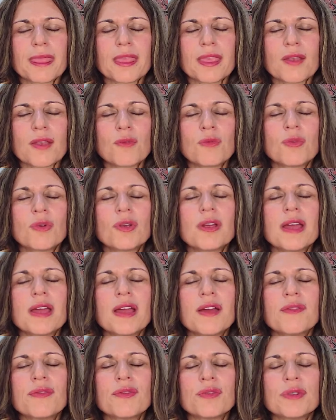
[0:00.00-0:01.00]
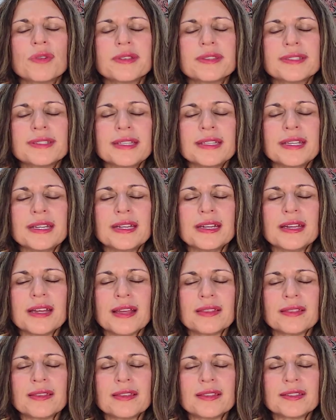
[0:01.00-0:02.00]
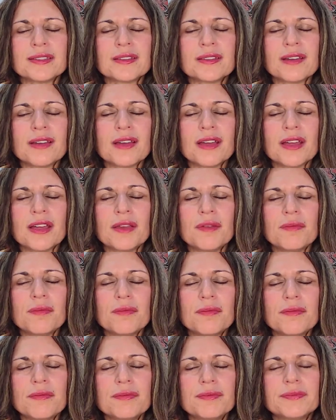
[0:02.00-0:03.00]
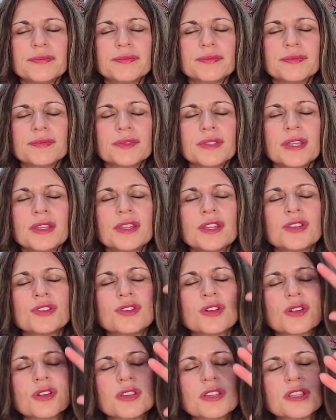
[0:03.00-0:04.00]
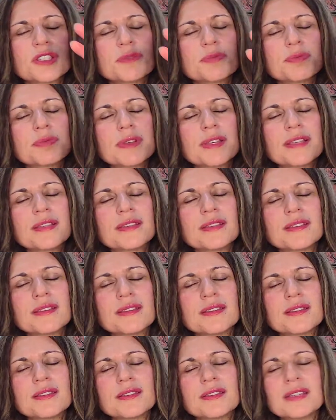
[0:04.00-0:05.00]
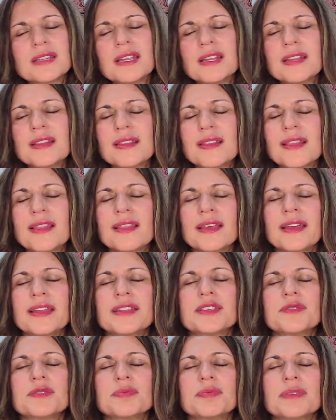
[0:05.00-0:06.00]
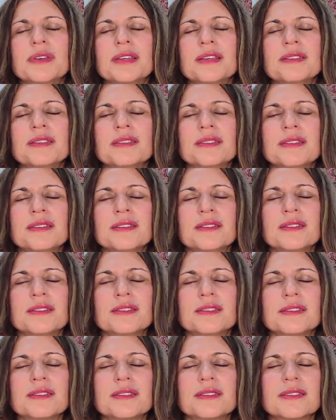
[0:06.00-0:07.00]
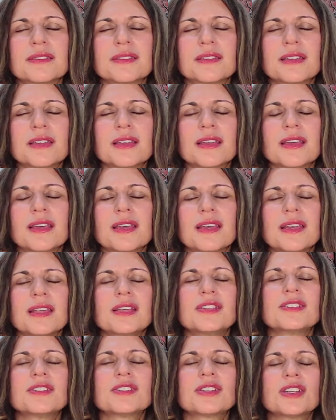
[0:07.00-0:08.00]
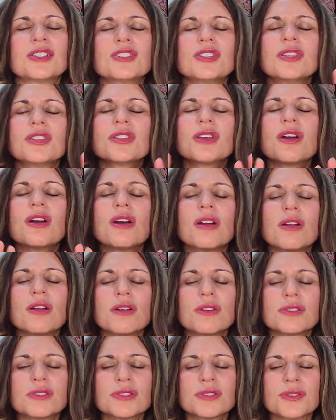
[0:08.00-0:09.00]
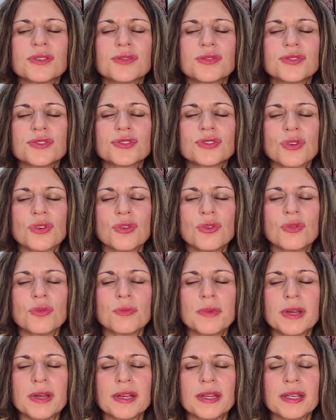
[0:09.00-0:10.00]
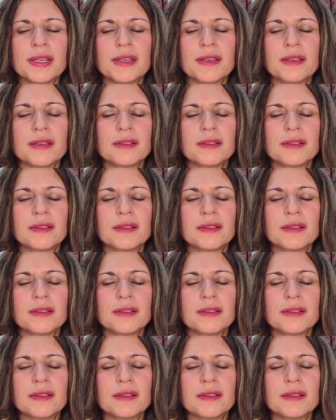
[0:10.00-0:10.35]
wherever it's needed at this time, in the darkest places and in the lightest places. It is touching the hearts of so many